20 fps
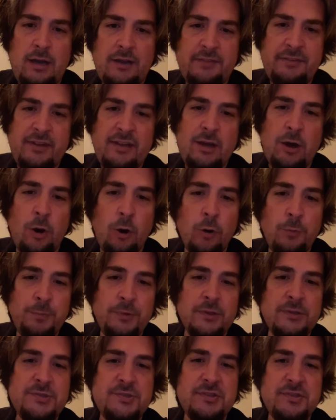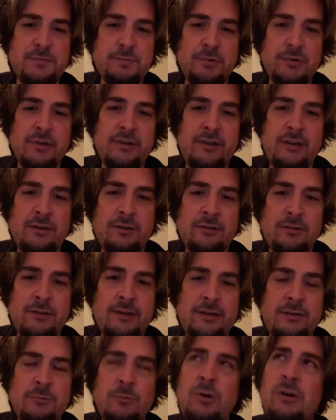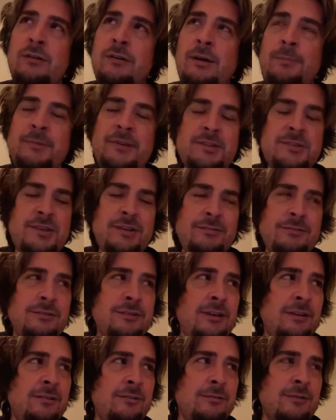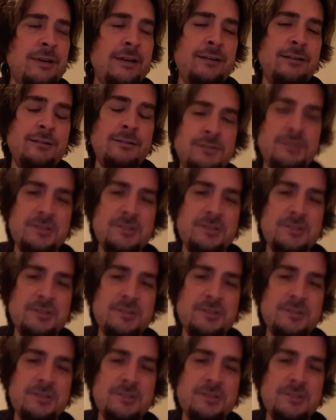I think Hopeless is pretty underrated. Well, I mean, it's not really underrated.